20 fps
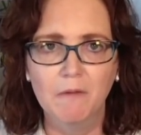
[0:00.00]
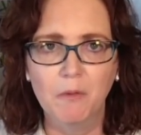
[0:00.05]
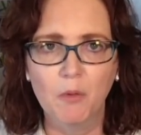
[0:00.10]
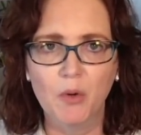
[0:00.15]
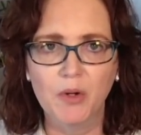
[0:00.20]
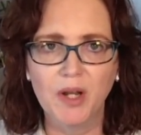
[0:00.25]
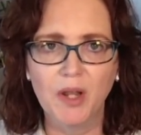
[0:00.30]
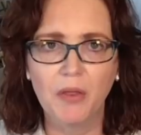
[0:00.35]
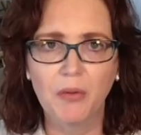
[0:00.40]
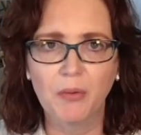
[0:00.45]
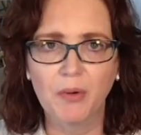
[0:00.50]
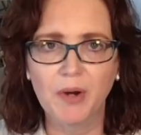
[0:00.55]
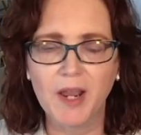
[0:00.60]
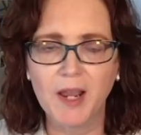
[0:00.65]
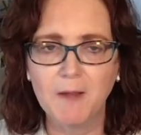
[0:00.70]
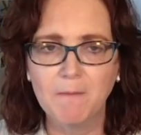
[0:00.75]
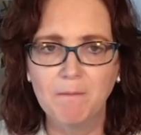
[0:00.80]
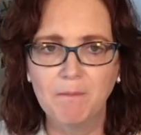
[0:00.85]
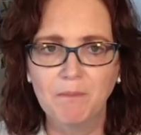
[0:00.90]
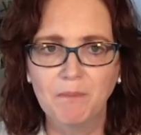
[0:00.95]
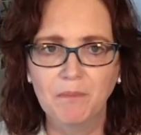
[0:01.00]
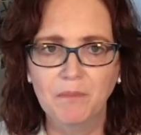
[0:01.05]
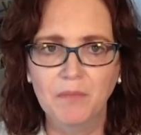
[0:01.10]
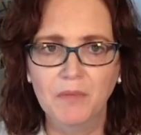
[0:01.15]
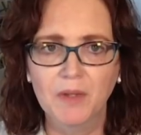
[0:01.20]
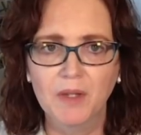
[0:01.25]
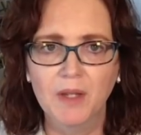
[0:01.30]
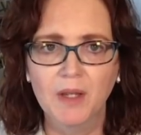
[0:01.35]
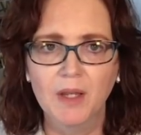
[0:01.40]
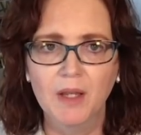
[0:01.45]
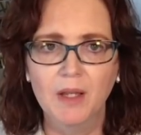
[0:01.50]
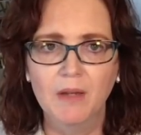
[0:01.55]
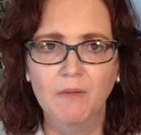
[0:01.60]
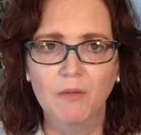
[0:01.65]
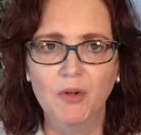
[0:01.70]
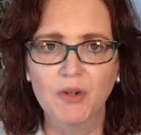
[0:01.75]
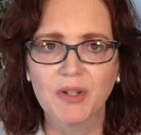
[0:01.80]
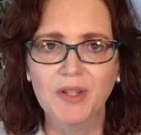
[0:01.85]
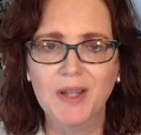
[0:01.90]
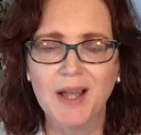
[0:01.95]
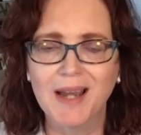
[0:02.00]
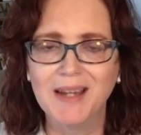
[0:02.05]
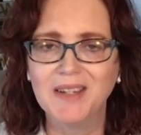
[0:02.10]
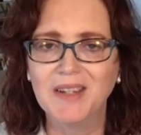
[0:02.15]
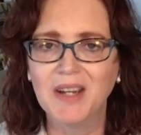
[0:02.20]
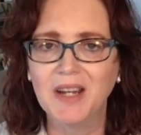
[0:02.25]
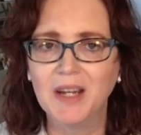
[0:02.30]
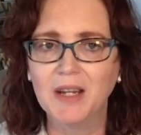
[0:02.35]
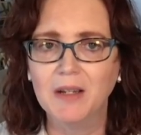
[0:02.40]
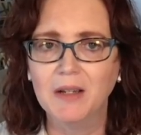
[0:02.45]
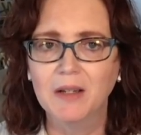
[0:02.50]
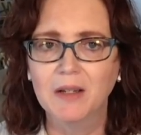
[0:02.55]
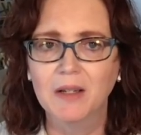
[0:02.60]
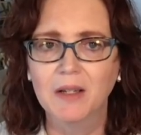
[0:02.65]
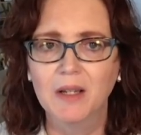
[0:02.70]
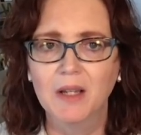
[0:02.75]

43, verse 19.